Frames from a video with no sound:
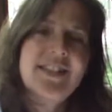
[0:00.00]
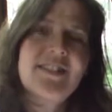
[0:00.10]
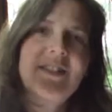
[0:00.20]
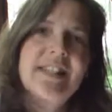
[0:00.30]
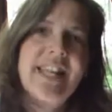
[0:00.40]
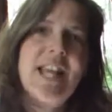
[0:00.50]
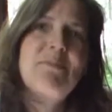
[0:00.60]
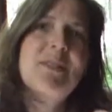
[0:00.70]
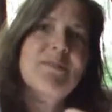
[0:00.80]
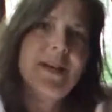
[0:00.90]
And so the
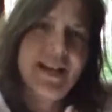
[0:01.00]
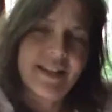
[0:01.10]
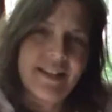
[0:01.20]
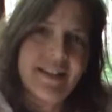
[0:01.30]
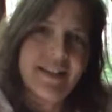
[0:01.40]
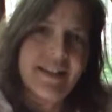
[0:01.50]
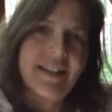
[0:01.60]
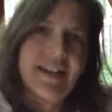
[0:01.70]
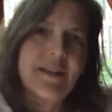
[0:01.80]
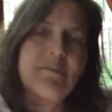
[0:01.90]
cape is my
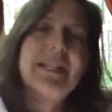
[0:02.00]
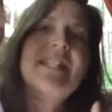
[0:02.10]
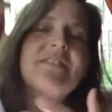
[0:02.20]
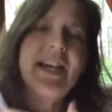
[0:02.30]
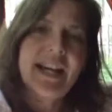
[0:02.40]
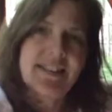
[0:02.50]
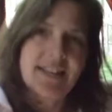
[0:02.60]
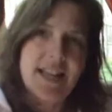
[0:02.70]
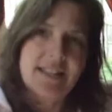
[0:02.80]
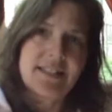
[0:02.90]
means of
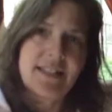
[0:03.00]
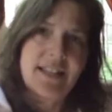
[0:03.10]
access.